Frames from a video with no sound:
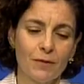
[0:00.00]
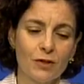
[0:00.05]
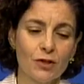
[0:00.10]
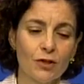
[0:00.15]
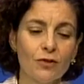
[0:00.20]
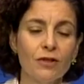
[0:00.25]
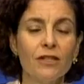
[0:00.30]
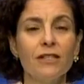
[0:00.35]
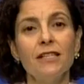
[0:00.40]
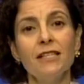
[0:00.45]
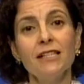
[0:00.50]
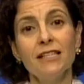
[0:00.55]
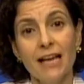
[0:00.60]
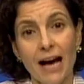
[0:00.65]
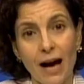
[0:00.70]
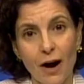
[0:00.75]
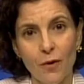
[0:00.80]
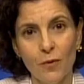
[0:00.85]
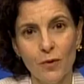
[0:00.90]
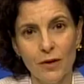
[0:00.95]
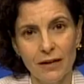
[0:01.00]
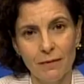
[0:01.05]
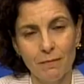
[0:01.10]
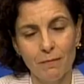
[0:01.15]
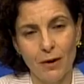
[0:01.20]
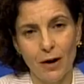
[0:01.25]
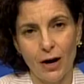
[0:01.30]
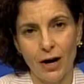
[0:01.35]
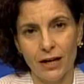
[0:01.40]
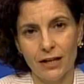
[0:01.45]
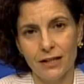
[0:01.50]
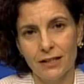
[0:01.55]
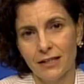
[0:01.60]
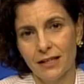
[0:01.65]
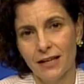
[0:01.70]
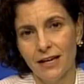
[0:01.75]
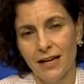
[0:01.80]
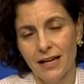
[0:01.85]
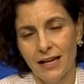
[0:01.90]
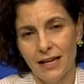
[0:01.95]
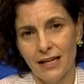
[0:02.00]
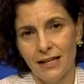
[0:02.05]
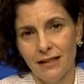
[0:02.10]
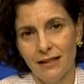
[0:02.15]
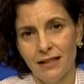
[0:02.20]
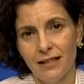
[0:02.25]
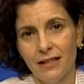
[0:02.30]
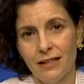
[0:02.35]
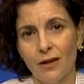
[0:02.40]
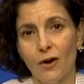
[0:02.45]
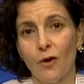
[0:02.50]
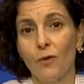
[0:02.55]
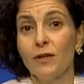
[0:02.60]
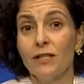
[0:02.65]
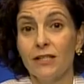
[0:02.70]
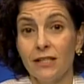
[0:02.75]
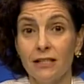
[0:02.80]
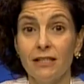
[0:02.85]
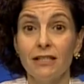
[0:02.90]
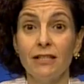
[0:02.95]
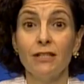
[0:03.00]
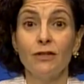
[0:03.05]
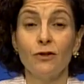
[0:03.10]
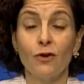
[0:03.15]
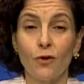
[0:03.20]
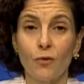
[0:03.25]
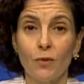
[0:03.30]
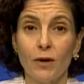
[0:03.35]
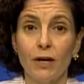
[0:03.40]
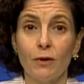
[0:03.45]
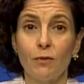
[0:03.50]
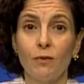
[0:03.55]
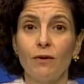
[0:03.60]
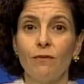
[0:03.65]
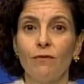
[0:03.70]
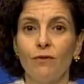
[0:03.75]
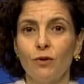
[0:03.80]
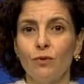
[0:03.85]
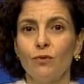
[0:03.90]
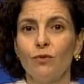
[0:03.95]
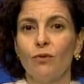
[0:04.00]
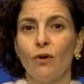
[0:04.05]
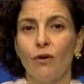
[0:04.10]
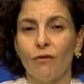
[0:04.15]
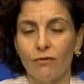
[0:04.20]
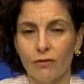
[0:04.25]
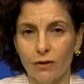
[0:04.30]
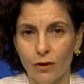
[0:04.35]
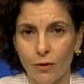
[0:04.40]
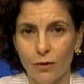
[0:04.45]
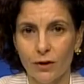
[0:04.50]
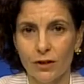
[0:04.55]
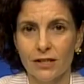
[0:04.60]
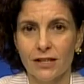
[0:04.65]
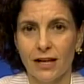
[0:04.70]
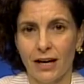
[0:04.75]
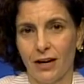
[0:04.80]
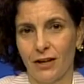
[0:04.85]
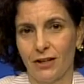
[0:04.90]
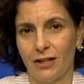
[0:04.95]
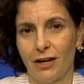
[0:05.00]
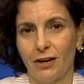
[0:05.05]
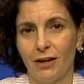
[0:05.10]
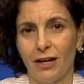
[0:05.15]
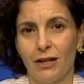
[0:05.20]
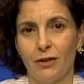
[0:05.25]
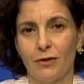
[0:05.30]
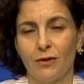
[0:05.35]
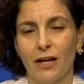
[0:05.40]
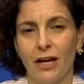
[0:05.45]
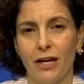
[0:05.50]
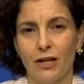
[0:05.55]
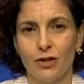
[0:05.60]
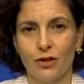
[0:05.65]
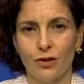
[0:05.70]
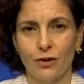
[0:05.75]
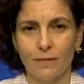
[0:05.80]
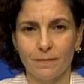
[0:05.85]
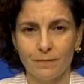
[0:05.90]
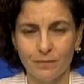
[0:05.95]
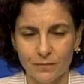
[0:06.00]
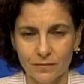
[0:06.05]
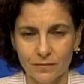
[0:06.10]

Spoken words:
So this is how we embarked in the OECD Norway review of lower secondary education.